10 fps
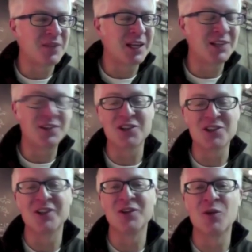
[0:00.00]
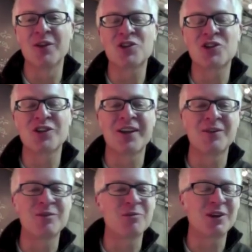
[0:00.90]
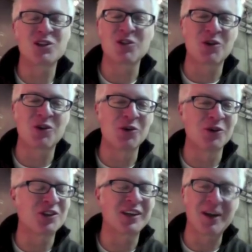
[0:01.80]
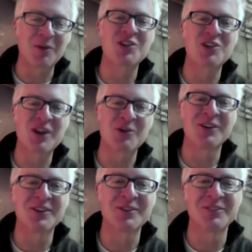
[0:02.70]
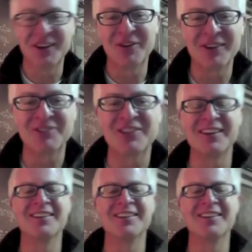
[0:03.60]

he doesn't annoy the shit out of me, but he's so cool. It's like, I wish I were him. You know what I'm saying?